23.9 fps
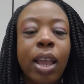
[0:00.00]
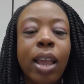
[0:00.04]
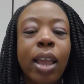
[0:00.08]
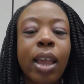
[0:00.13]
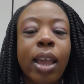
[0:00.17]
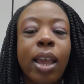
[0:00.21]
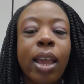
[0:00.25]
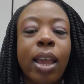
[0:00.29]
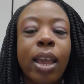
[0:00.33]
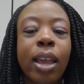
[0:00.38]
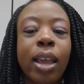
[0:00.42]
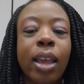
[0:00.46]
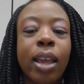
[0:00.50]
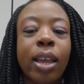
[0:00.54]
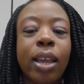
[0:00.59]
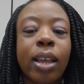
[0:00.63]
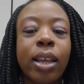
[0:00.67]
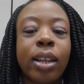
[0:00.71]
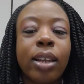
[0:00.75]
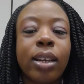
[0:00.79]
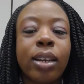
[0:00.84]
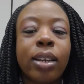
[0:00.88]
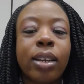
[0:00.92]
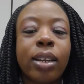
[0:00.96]

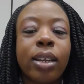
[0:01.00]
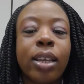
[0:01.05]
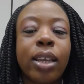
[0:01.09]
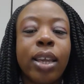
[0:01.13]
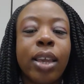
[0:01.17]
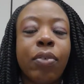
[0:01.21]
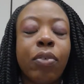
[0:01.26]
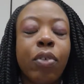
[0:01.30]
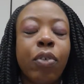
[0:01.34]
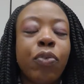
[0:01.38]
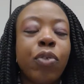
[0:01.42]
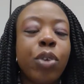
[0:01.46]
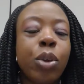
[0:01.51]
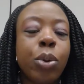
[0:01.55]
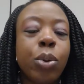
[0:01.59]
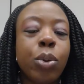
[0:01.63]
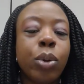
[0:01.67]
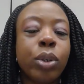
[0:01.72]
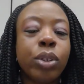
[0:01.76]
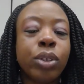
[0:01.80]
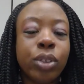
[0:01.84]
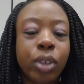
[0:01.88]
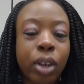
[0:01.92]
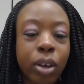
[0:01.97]
and give a few
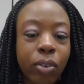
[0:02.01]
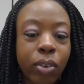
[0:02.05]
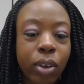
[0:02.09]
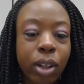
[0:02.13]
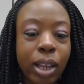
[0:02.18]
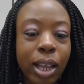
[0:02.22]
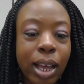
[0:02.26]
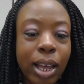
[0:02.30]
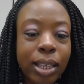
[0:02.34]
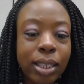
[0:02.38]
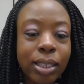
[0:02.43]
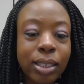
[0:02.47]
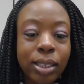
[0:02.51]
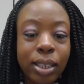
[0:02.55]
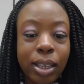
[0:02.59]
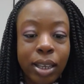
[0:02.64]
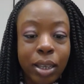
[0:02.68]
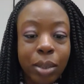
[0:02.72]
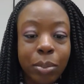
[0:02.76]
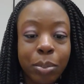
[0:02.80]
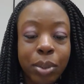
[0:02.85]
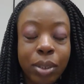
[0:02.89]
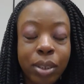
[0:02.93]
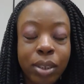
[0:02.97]
generalized
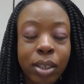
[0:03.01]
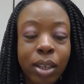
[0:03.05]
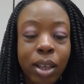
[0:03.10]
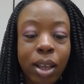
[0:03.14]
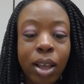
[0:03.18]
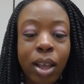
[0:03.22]
tips